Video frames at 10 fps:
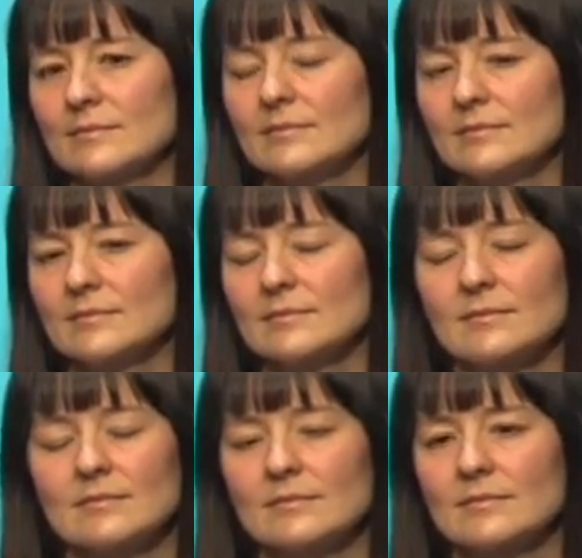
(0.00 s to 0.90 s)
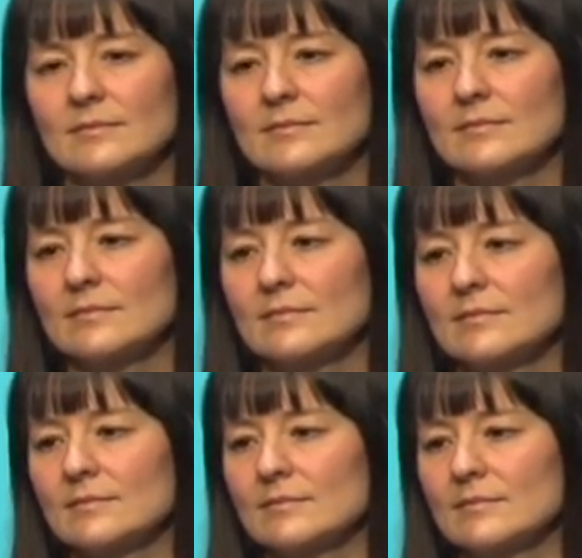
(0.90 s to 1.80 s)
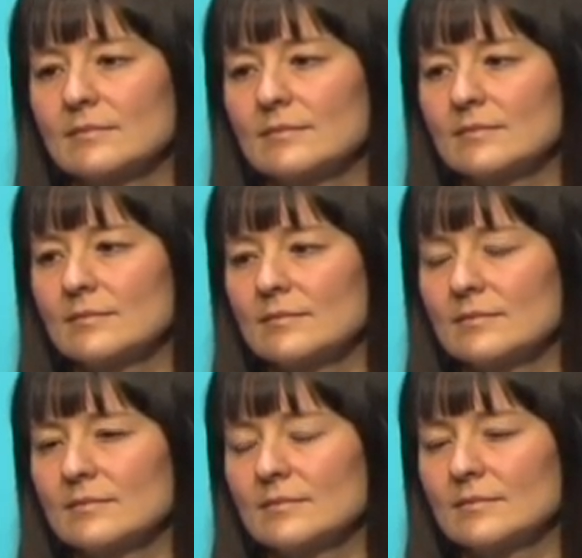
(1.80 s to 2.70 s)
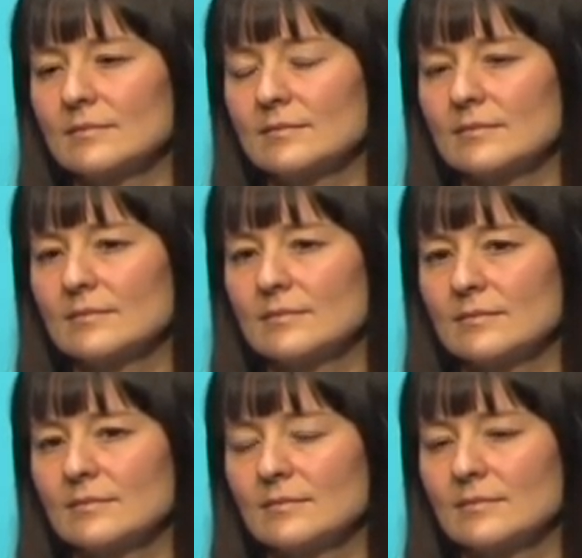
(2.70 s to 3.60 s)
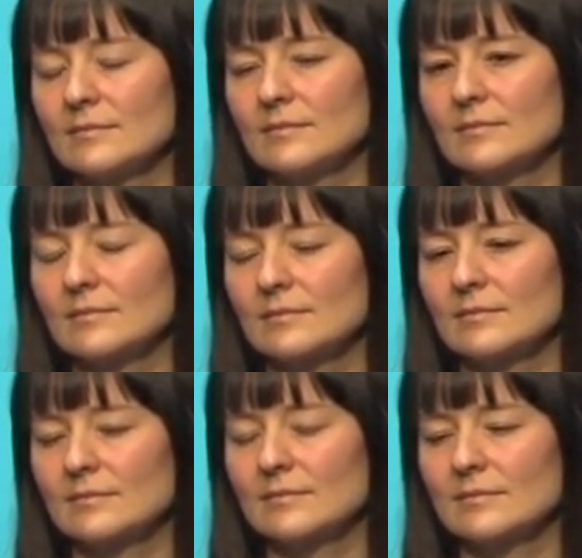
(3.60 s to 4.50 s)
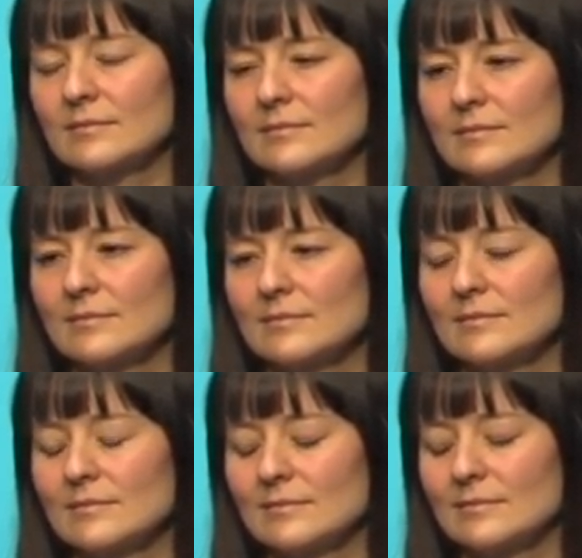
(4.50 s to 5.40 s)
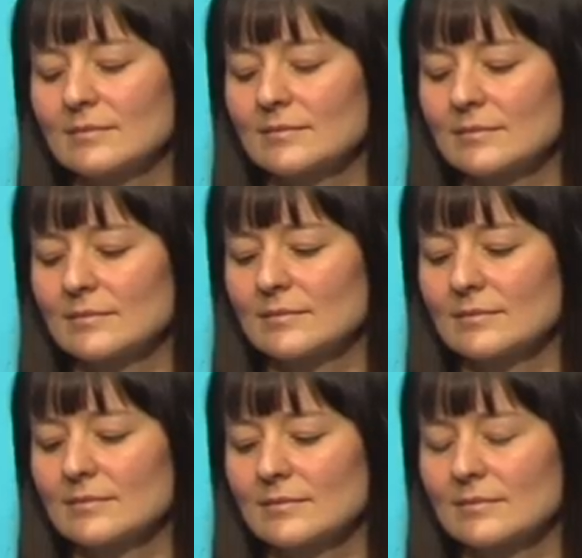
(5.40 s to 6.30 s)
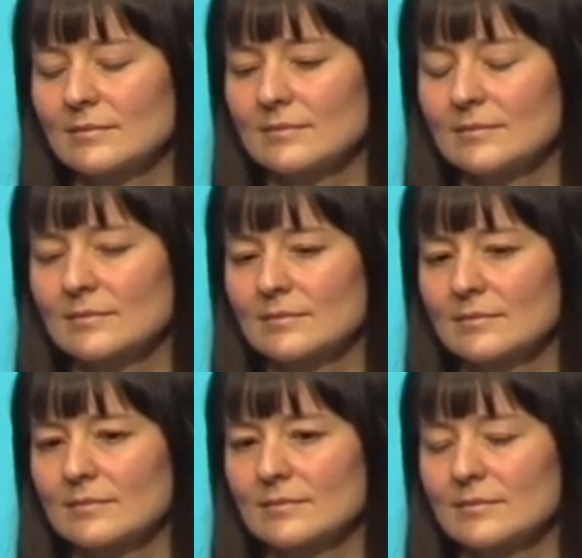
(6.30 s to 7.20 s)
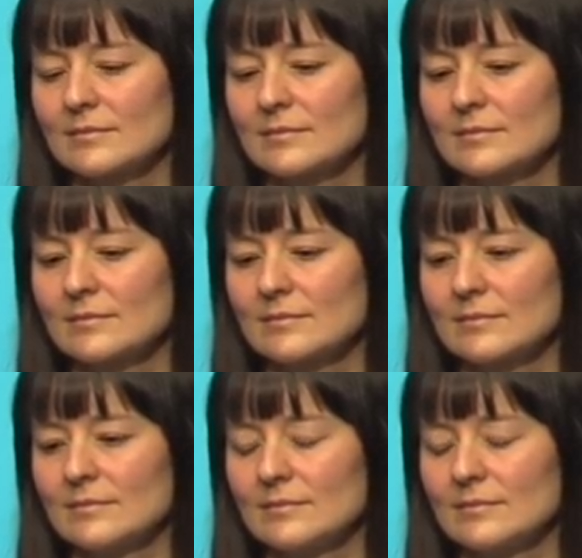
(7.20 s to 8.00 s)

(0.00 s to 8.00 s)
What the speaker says: No words are spoken by the person on screen.